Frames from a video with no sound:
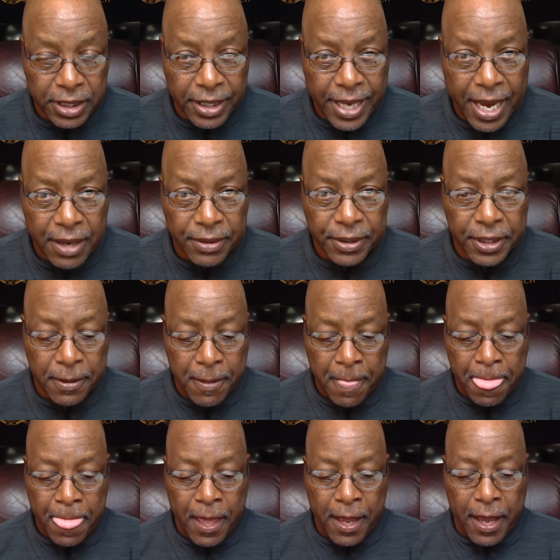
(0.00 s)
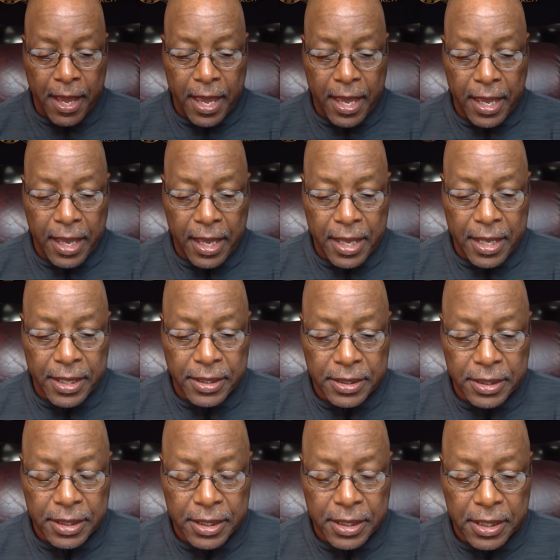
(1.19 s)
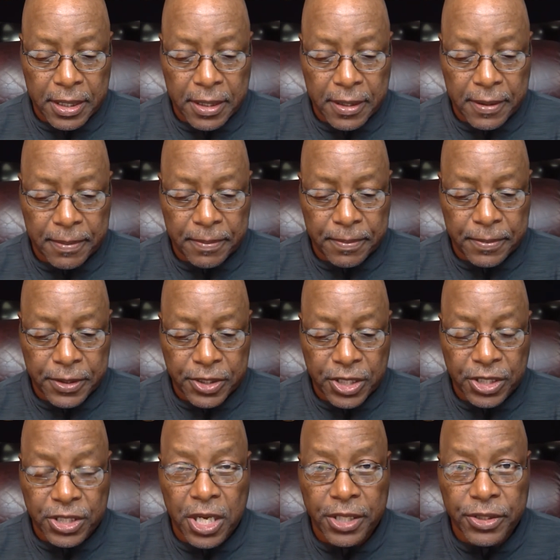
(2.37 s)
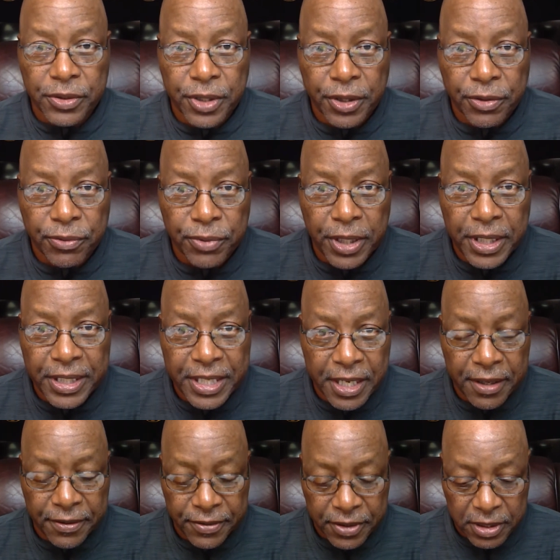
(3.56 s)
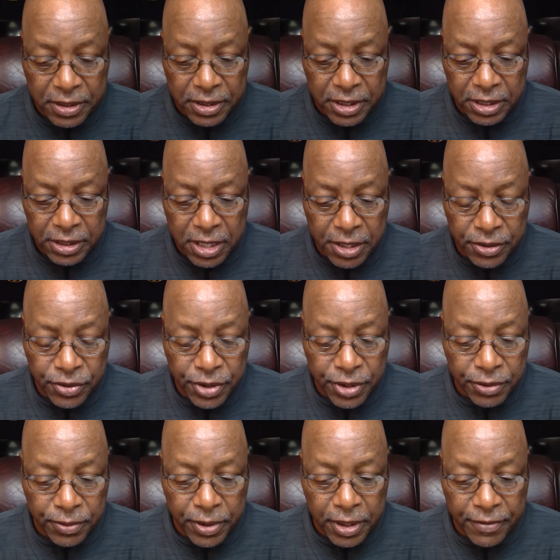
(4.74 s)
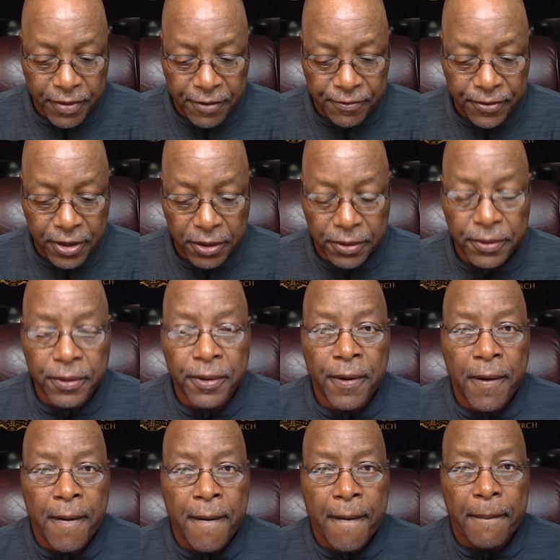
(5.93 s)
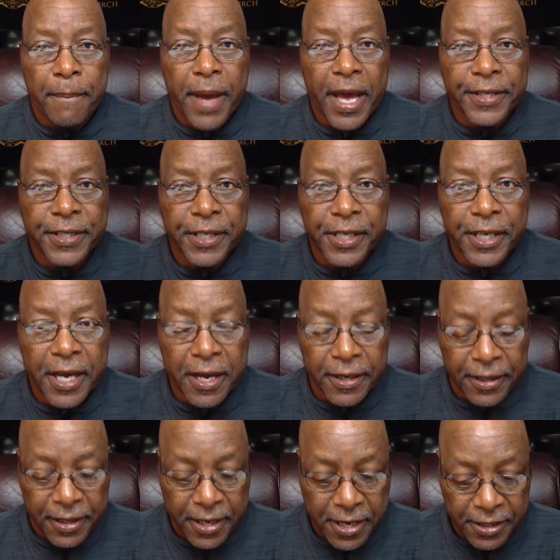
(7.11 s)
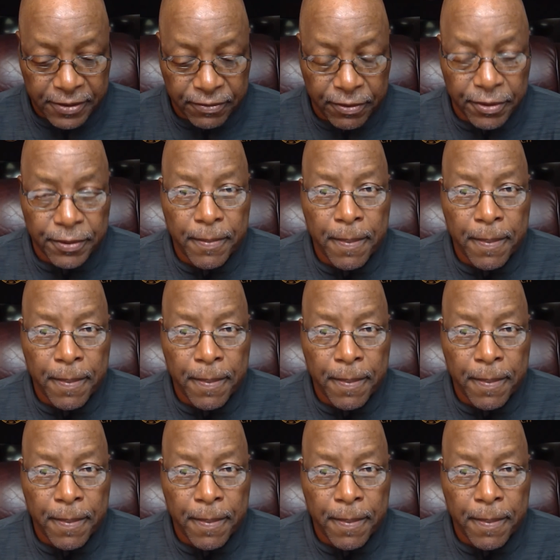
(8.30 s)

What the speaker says: County, and 603 deaths, 603 of our fellow Madison County Huntsville